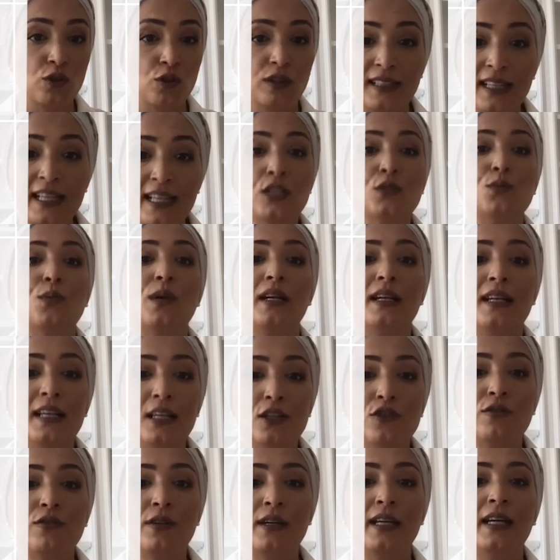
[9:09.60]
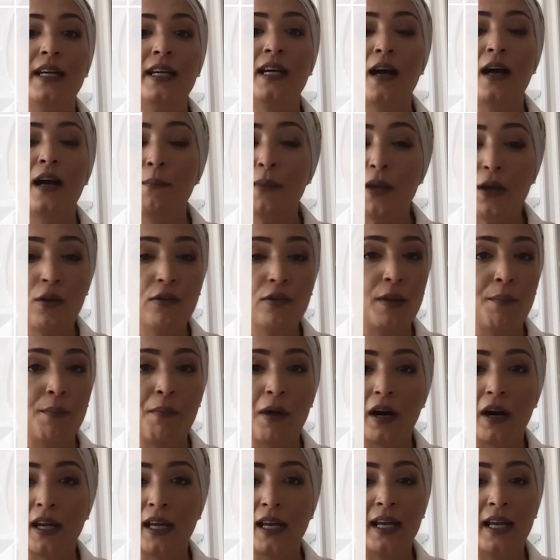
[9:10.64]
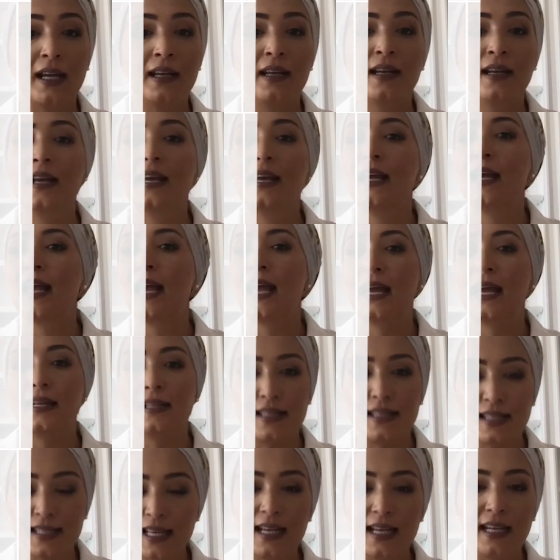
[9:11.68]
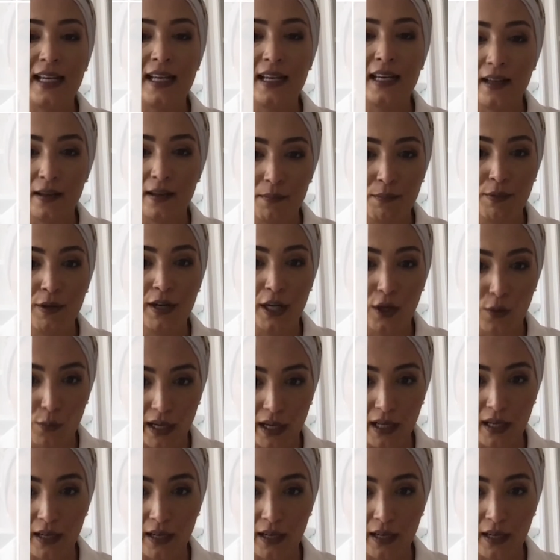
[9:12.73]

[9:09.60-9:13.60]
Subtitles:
things were literally coming on the market and selling pretty quickly.